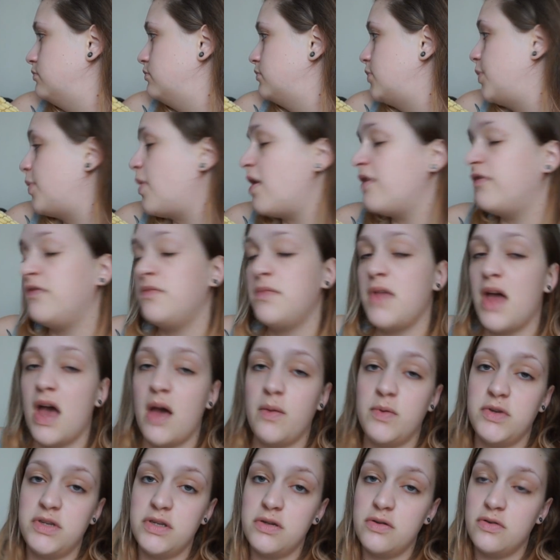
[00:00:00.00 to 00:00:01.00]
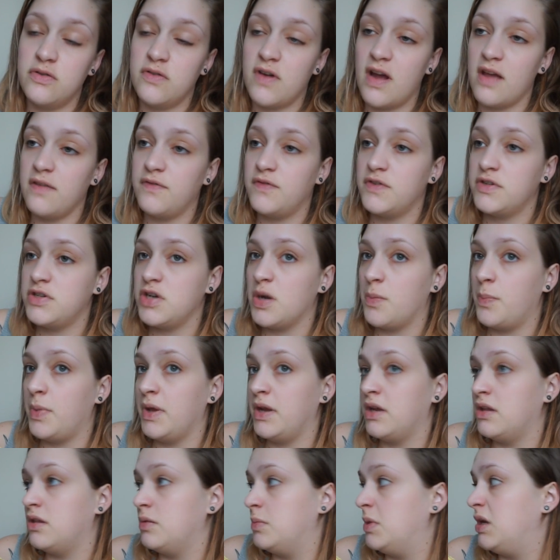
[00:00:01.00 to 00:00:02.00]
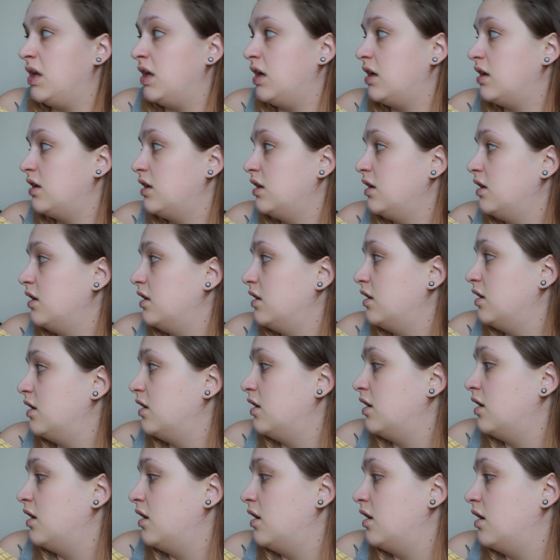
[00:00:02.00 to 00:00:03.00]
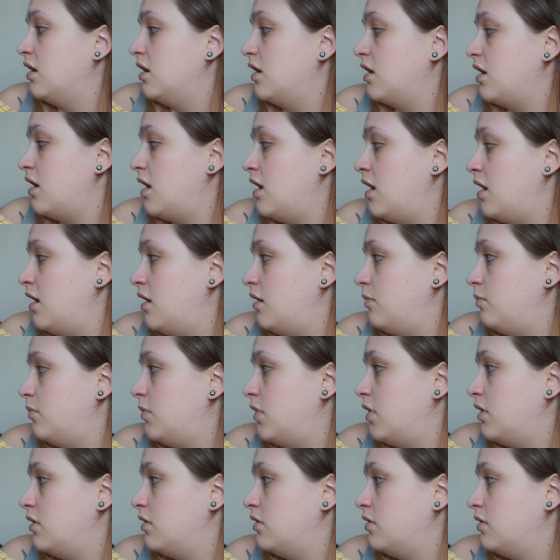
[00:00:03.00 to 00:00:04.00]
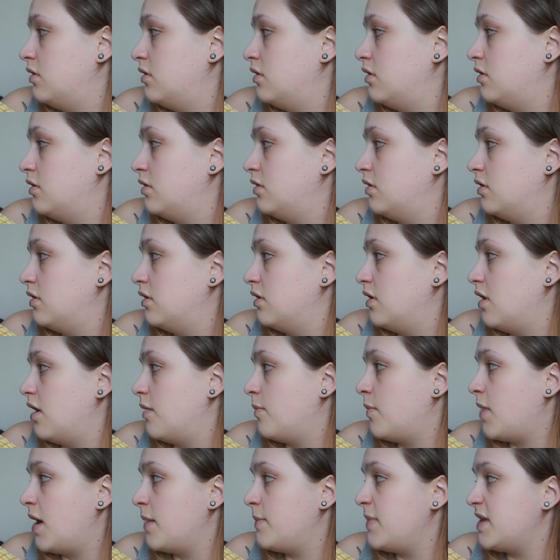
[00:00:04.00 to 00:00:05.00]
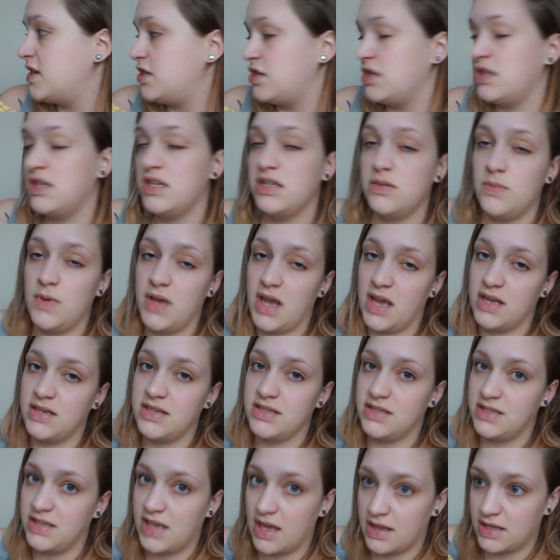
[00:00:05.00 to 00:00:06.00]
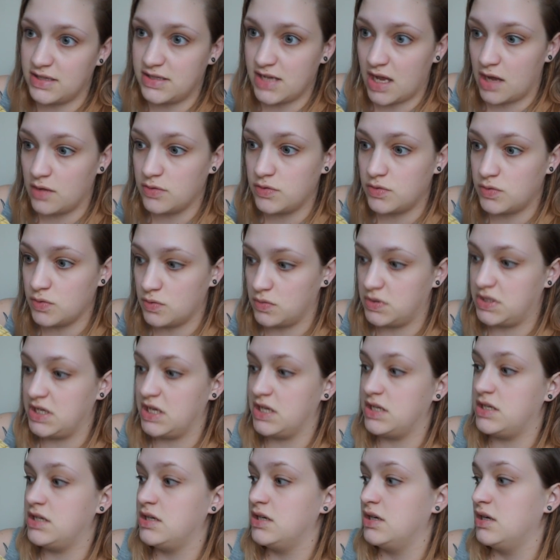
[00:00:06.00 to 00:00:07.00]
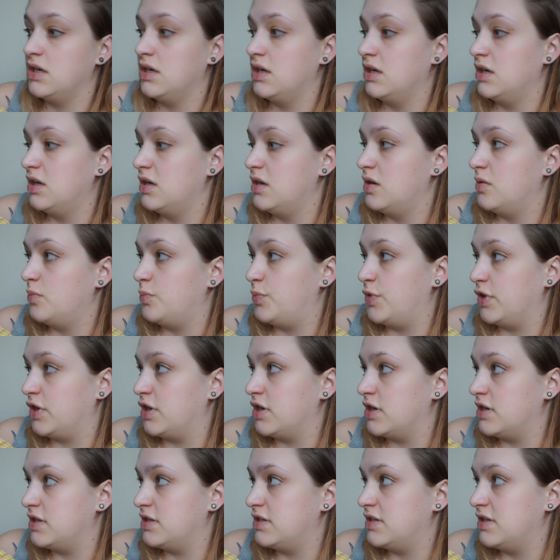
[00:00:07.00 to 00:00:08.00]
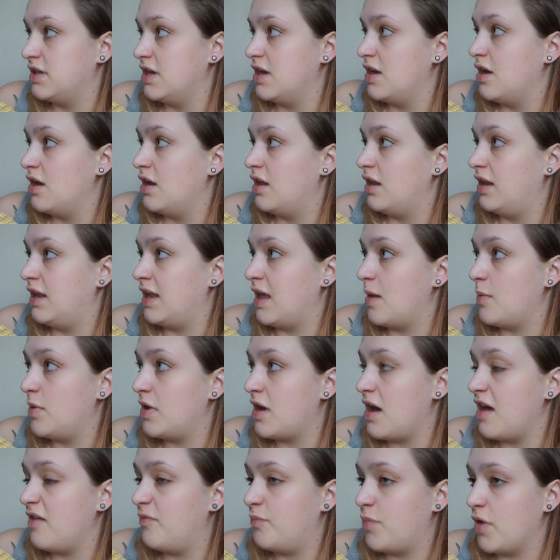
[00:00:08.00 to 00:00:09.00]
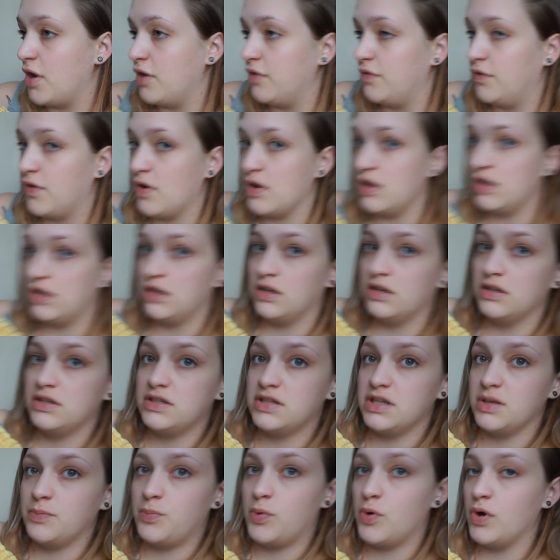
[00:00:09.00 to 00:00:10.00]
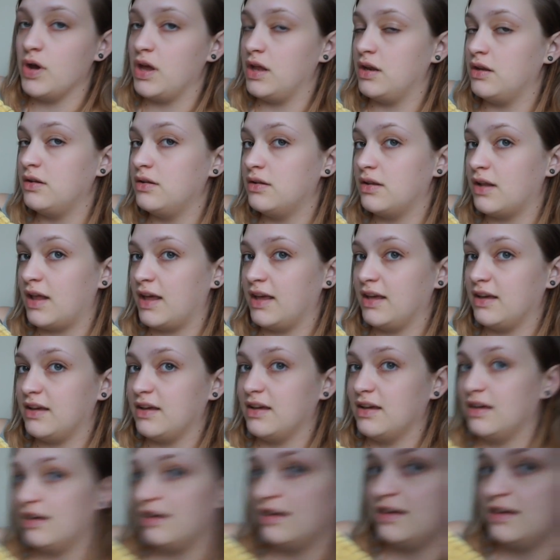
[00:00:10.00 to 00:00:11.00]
Apart from that, we're doing alright for shopping at the minute. My mission this weekend is to get this house sorted, because Liam and I have both gotten to the point, like,